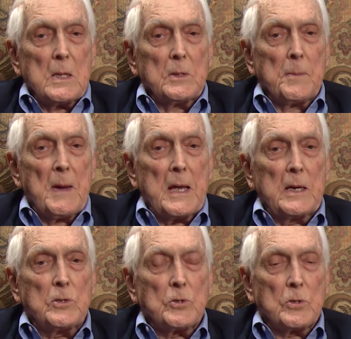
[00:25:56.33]
the
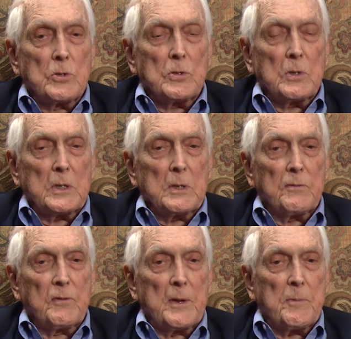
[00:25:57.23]
managers, at the
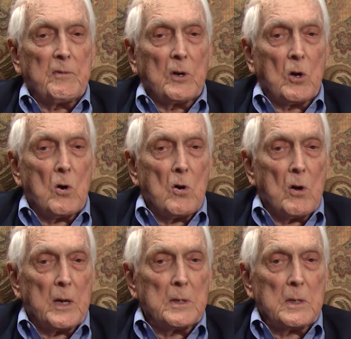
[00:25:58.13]
flip of a
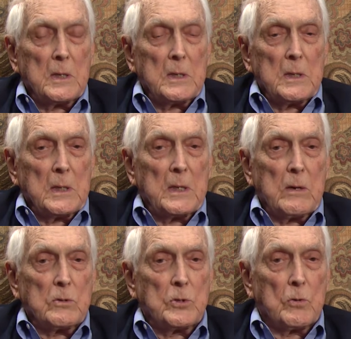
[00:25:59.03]
coin, and that
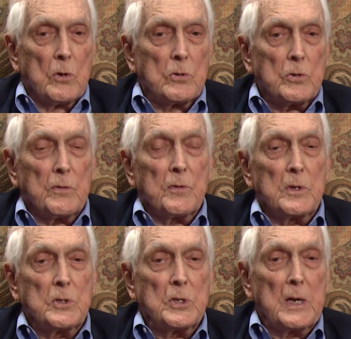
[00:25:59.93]
was Durocher for
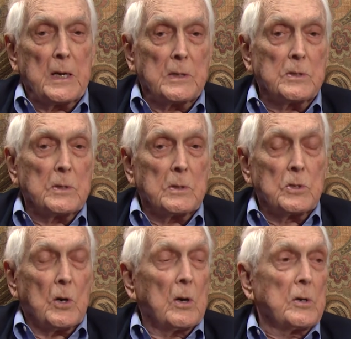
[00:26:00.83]
the Giants and
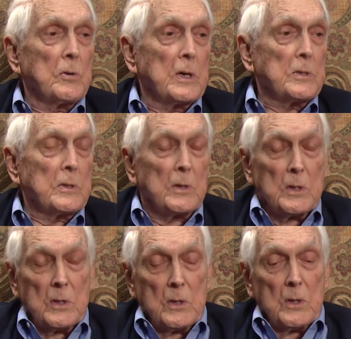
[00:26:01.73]
Charlie Dressen
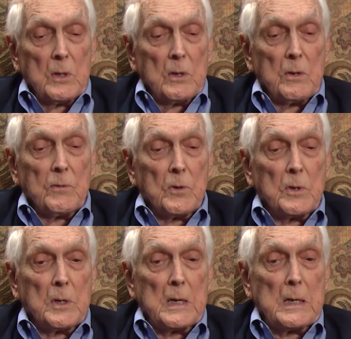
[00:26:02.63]
for
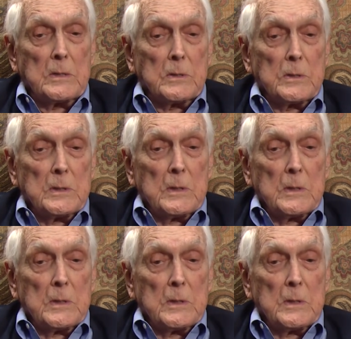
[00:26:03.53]
the Dodgers.